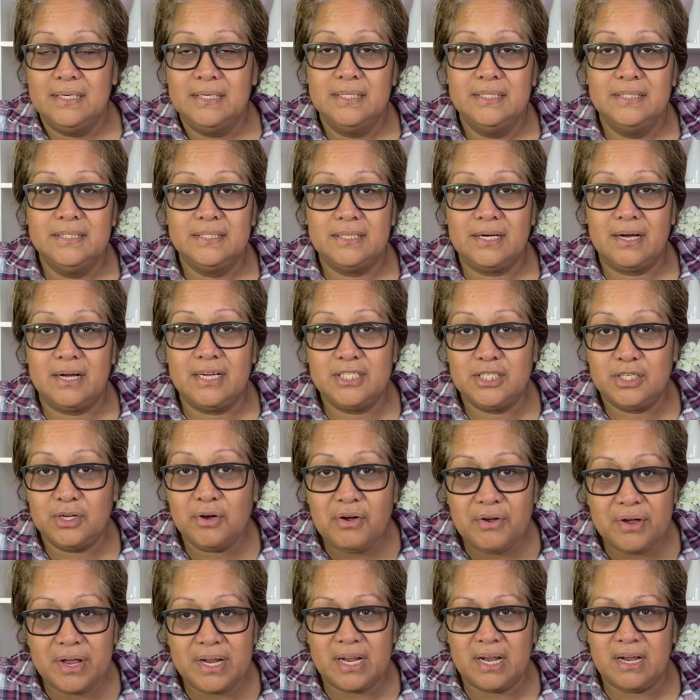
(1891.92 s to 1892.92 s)
so I
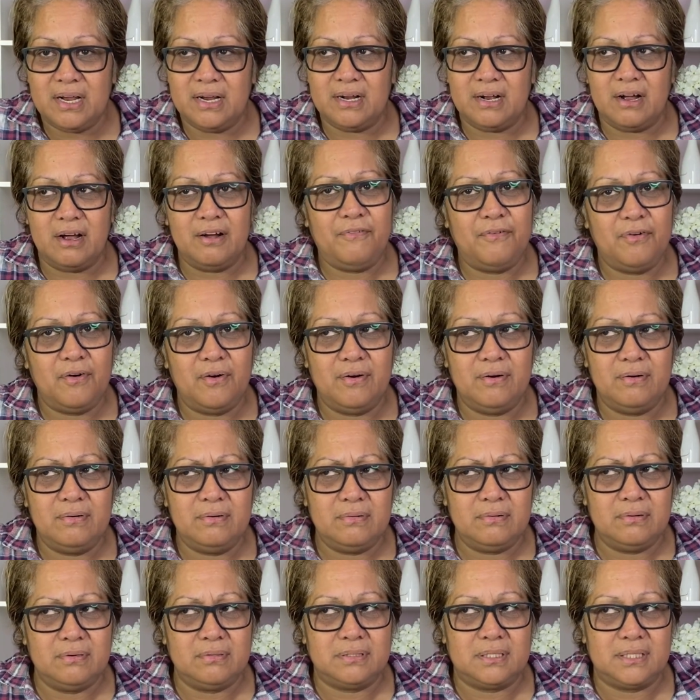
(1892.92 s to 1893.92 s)
saw it and I thought,
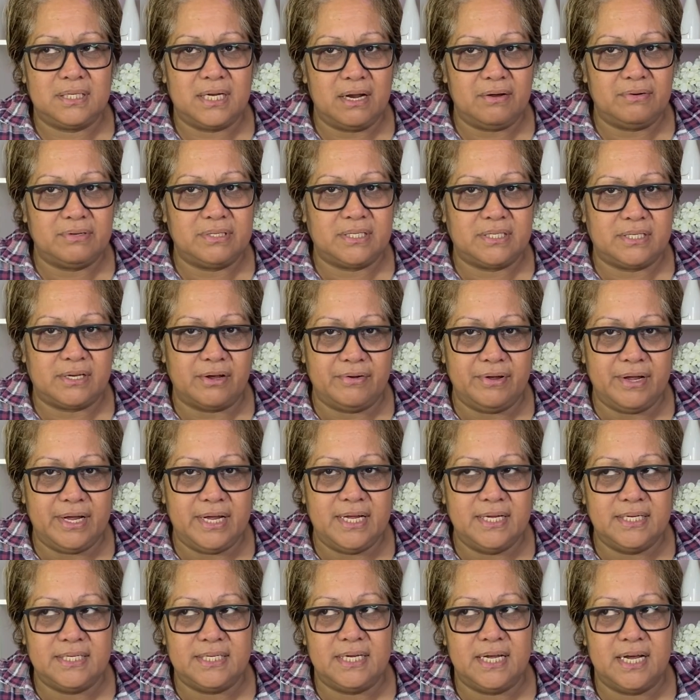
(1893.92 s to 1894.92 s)
oh, that was so
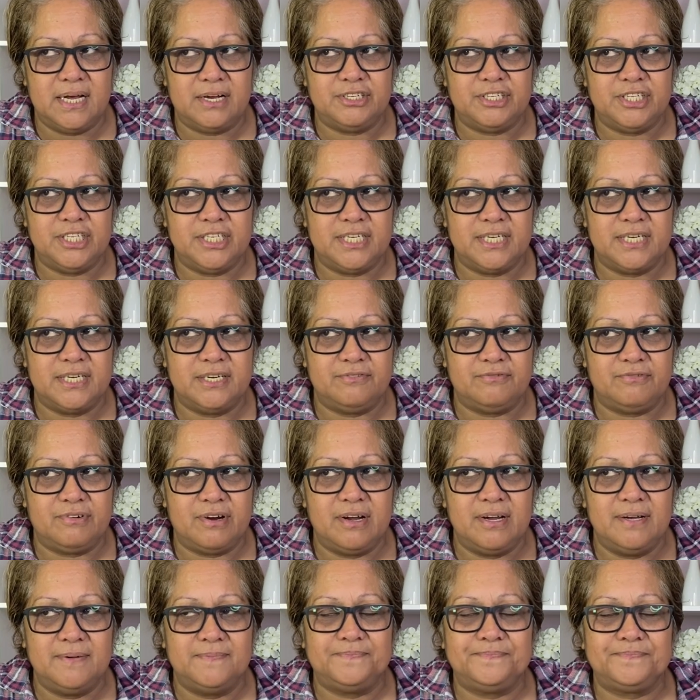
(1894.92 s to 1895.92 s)
easy how she did it,
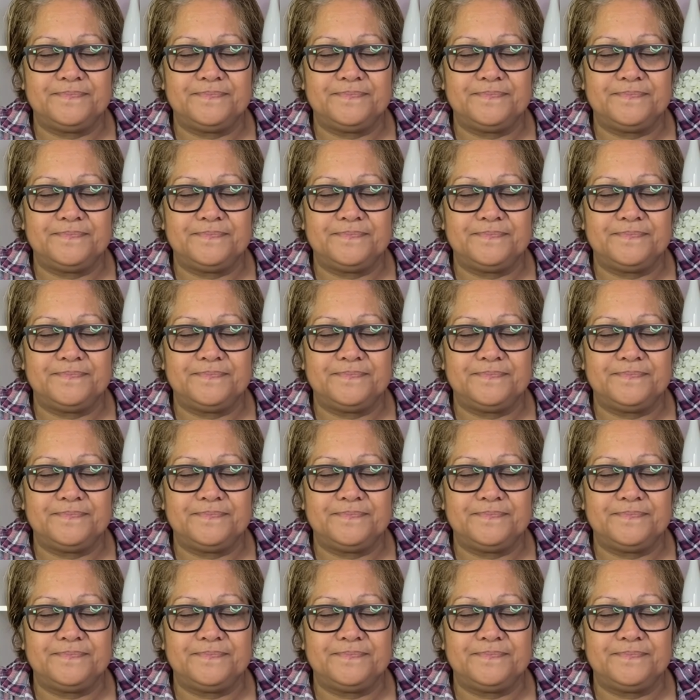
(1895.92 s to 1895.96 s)
right?